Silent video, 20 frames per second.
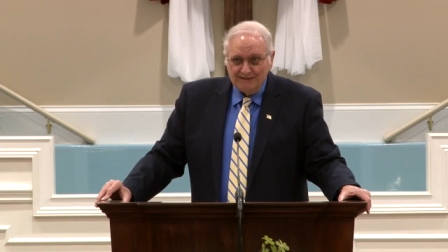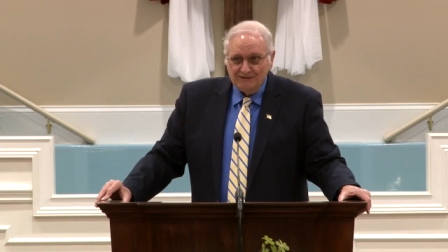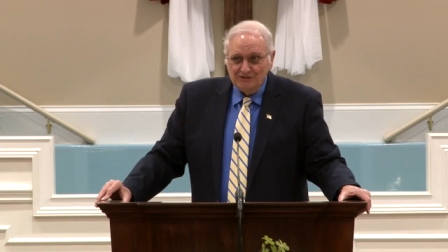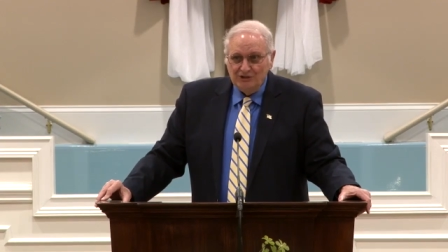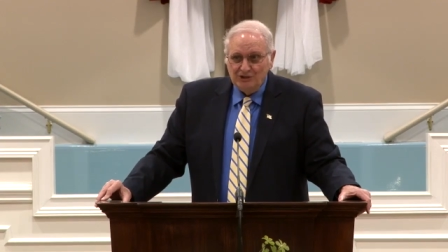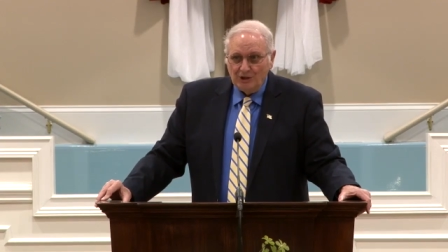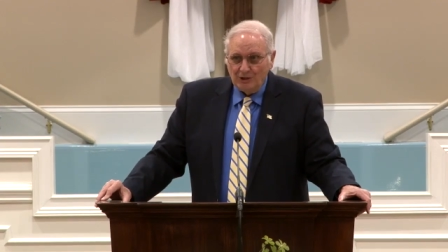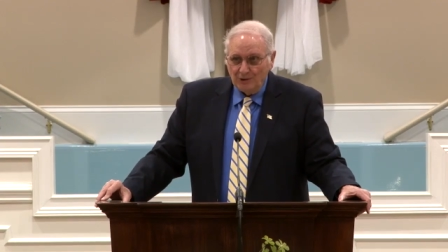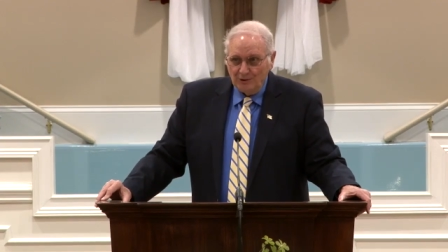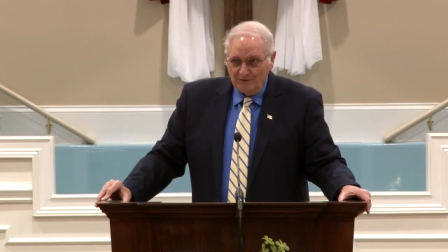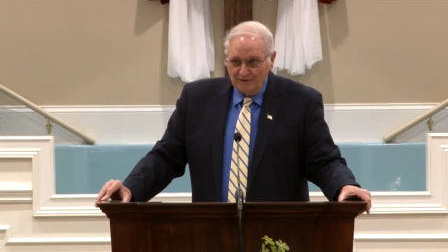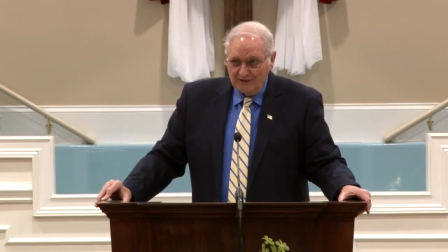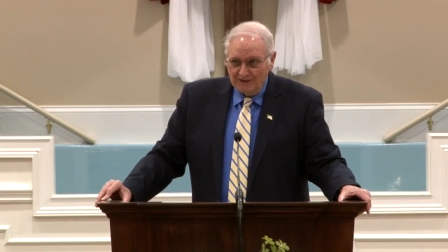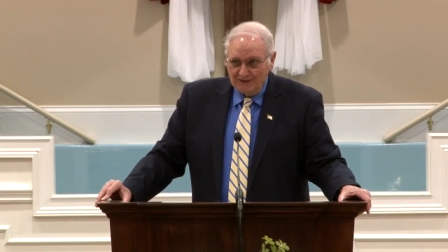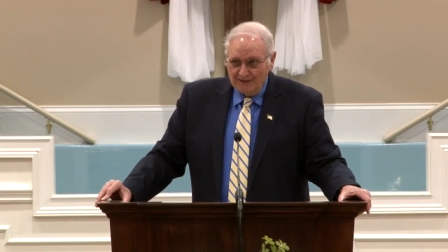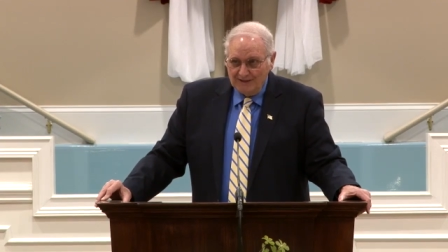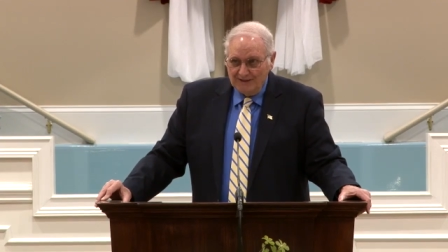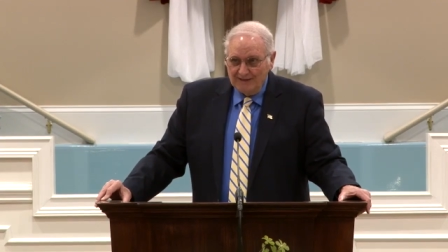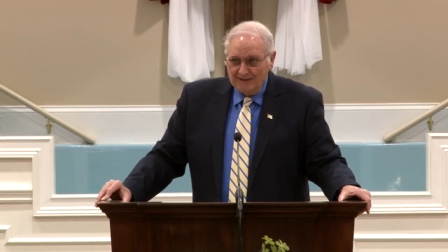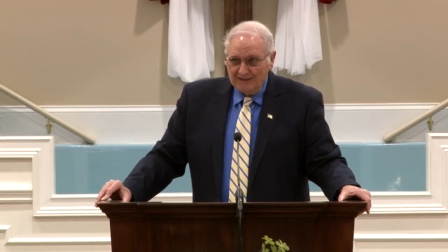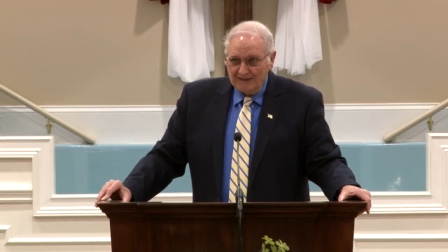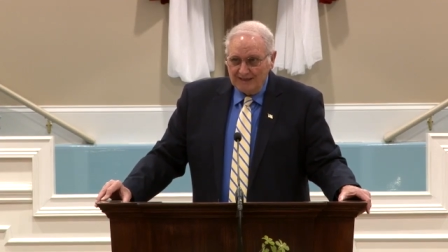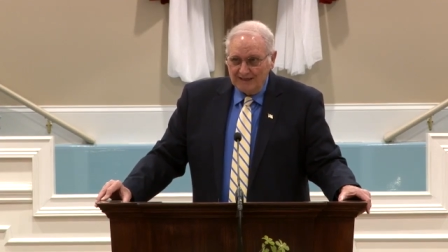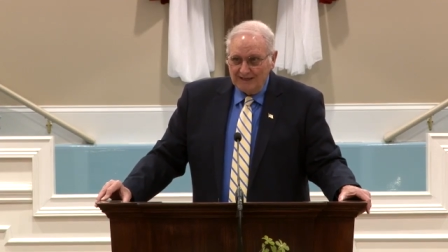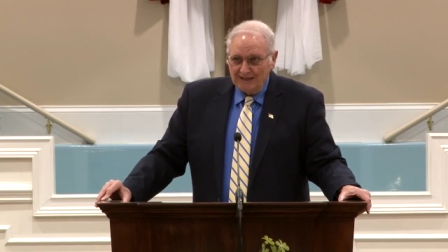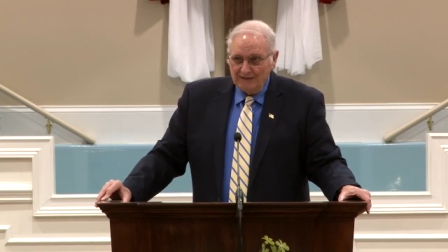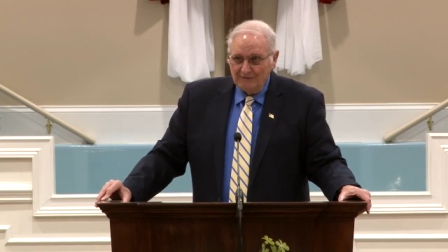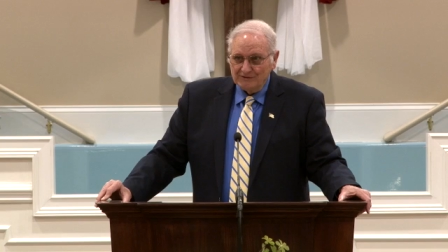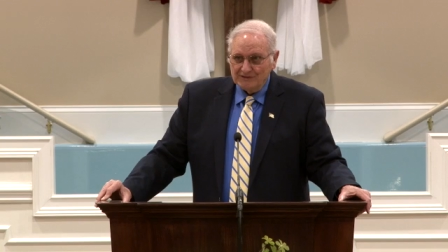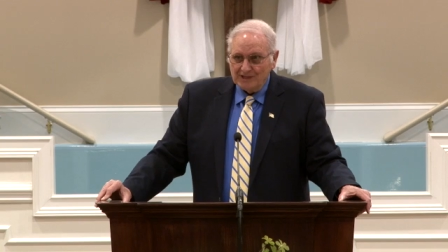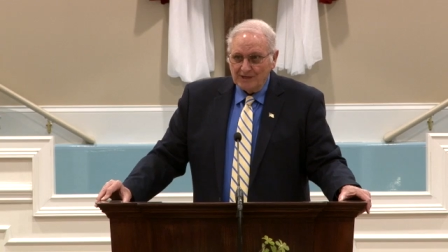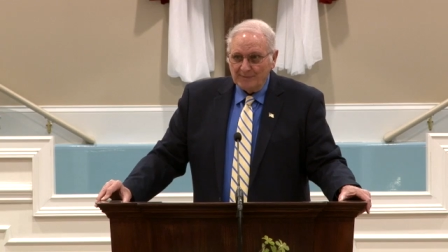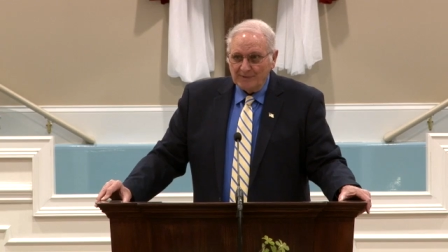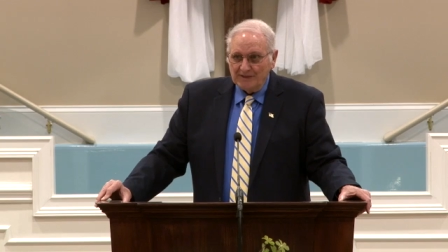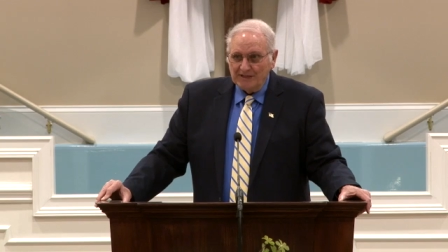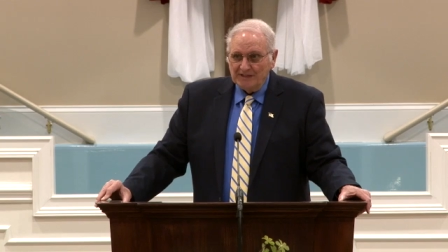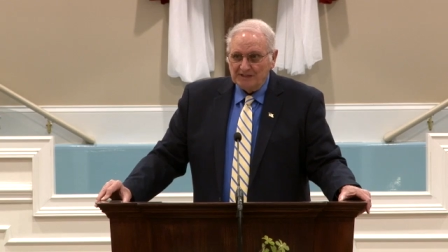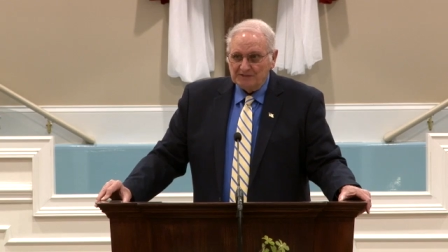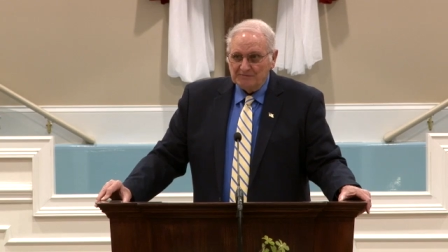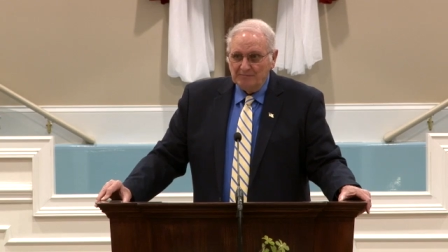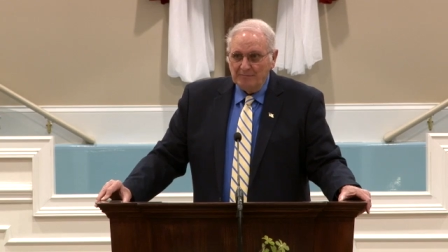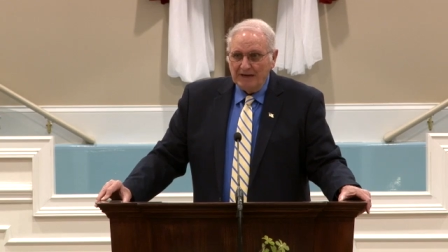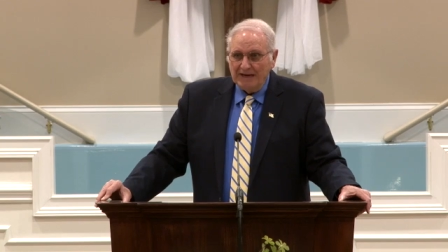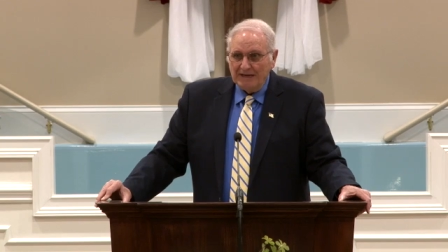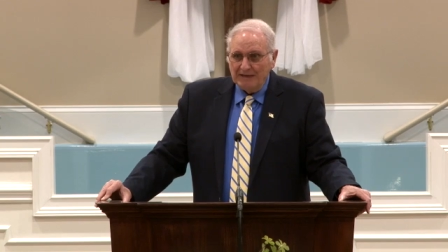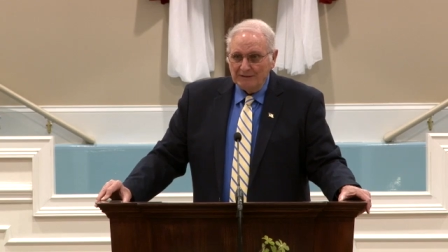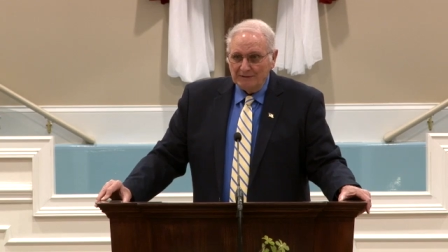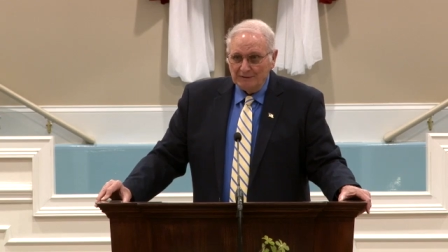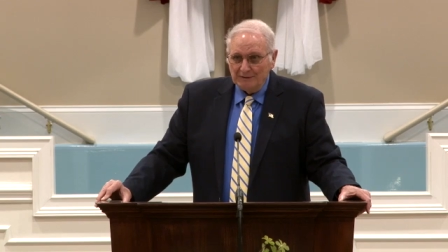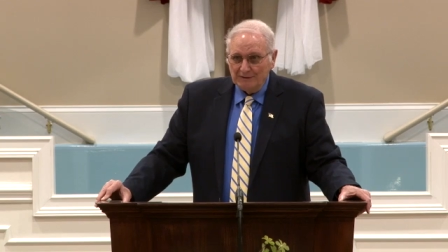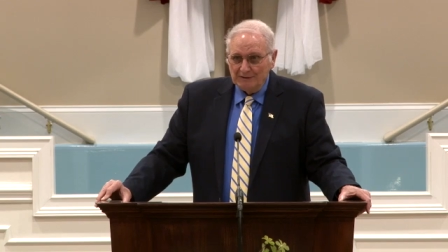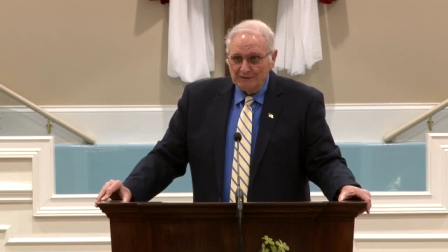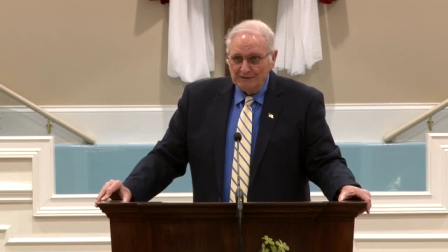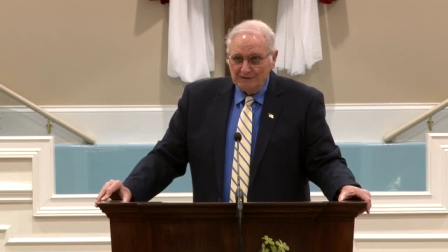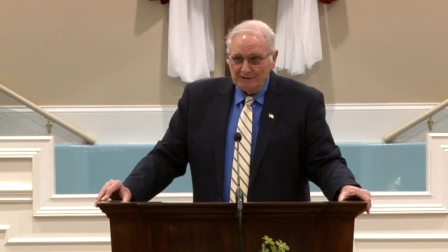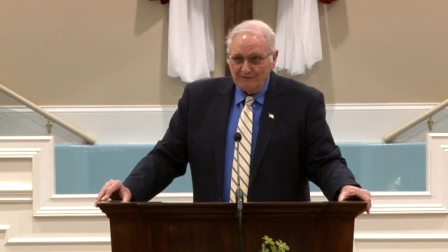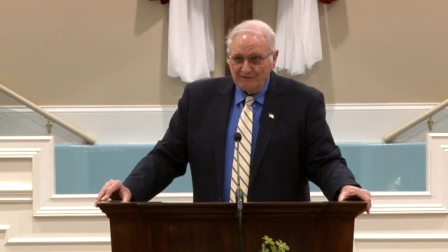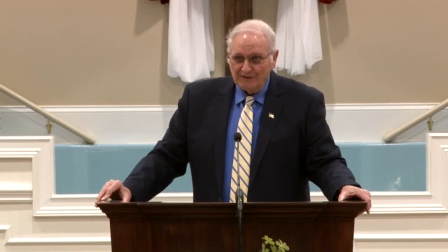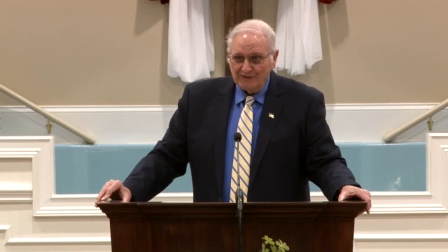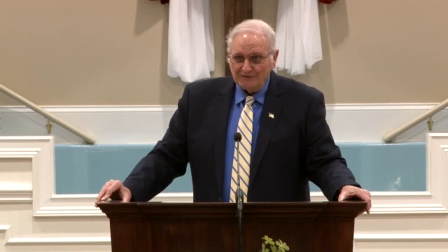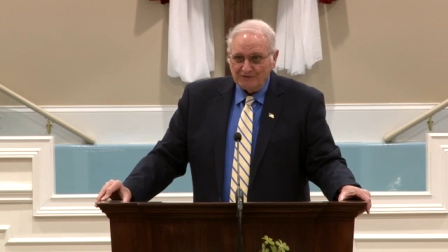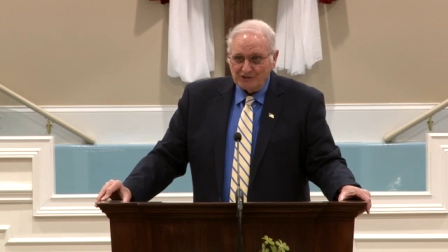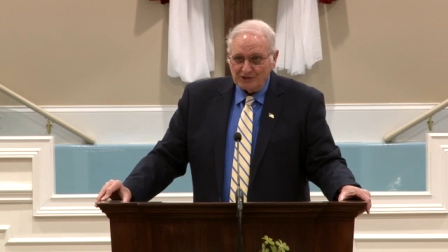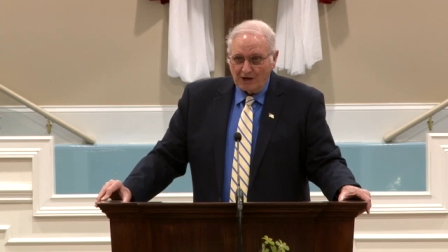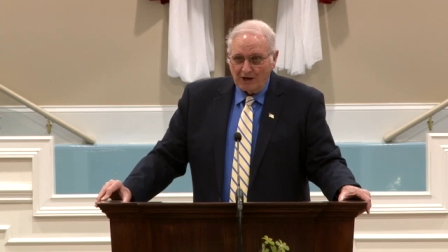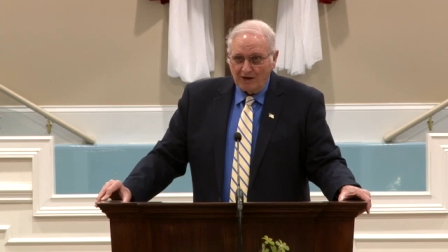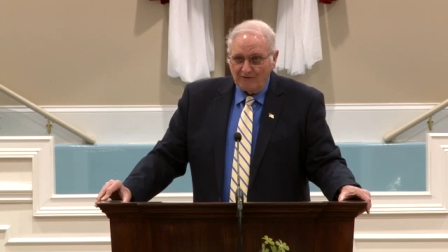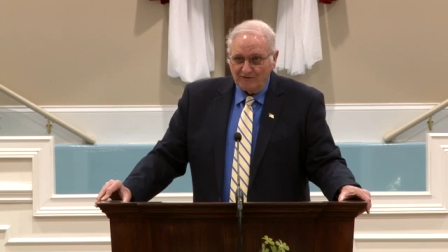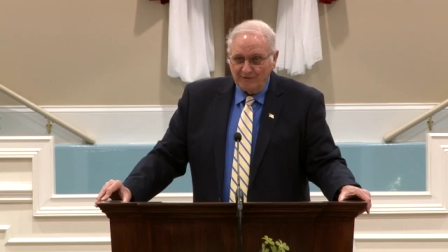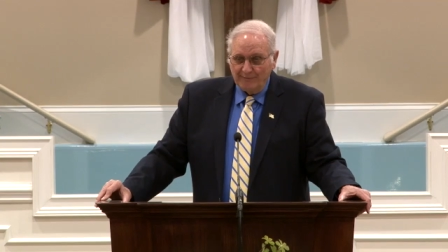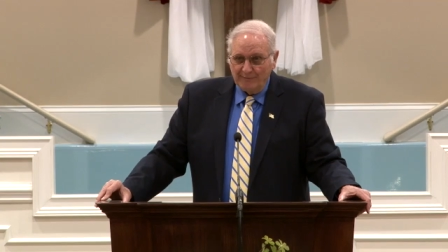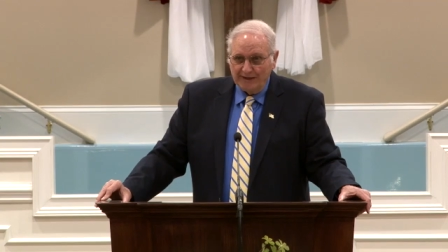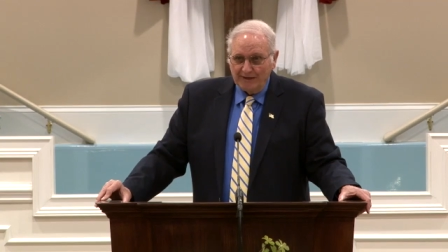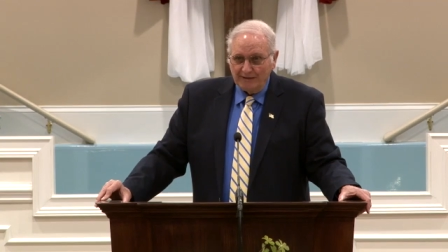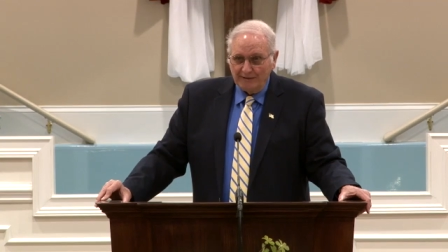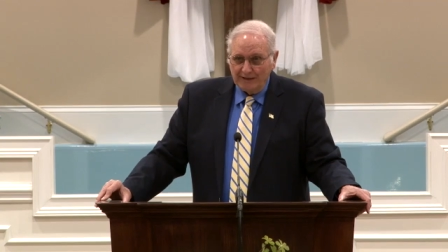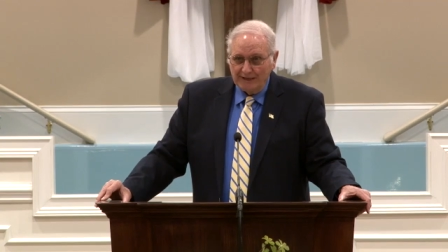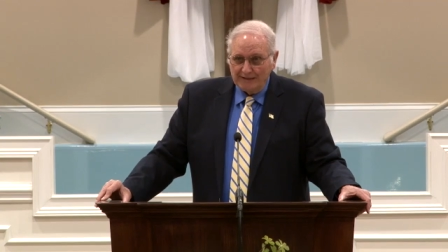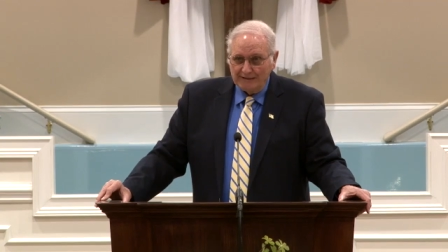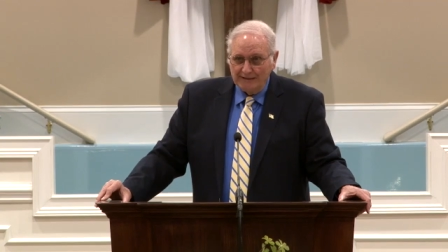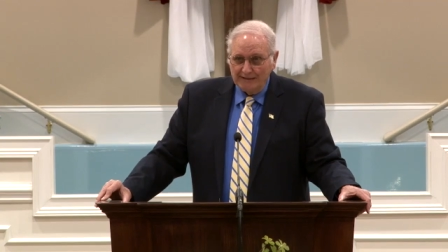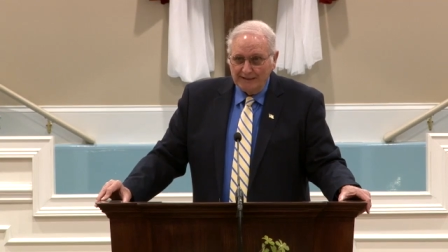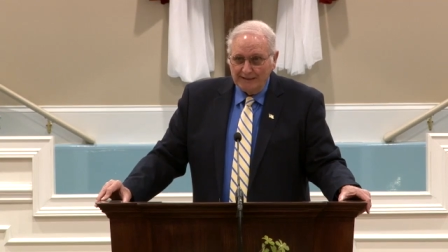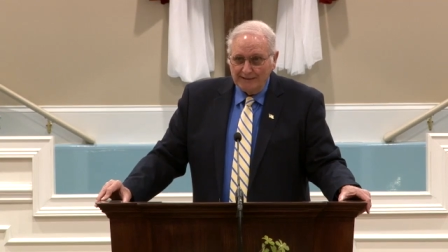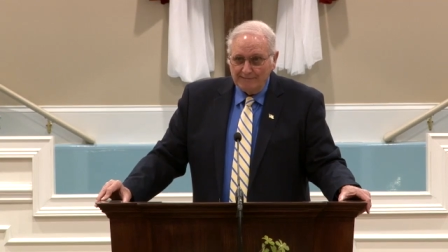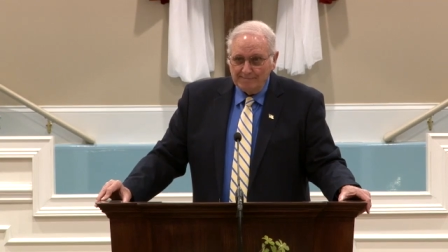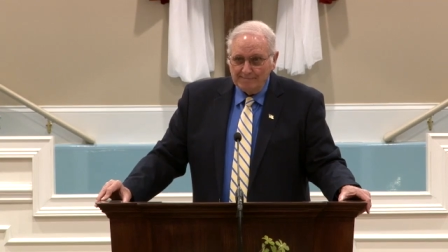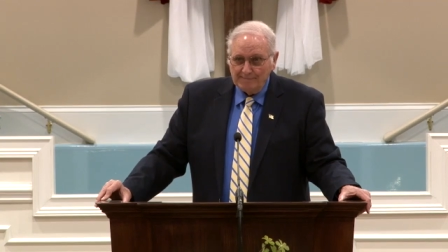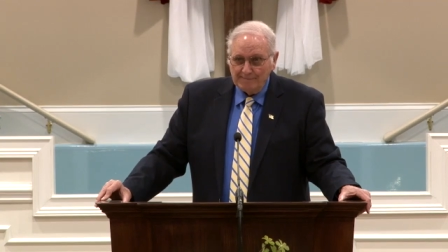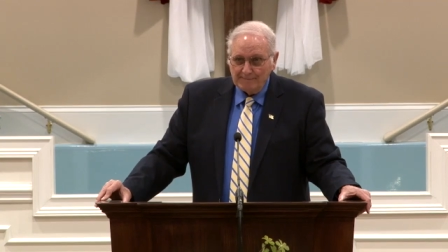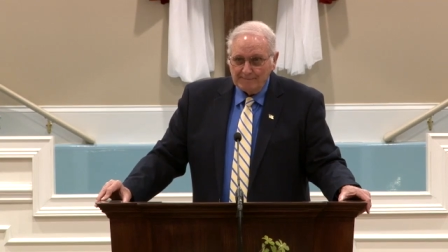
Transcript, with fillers: Jehovah. And he was up against Baal. Felt sorry for Baal that day.